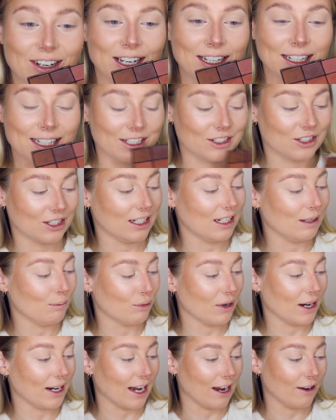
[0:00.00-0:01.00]
I literally
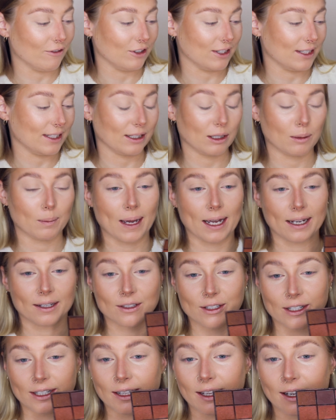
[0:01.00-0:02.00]
break every single
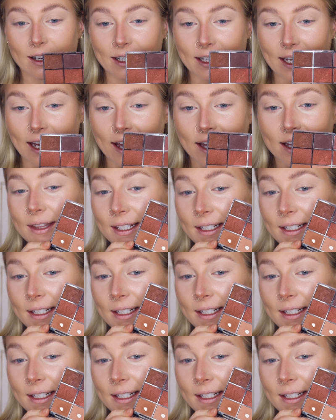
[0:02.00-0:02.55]
packaging that I get.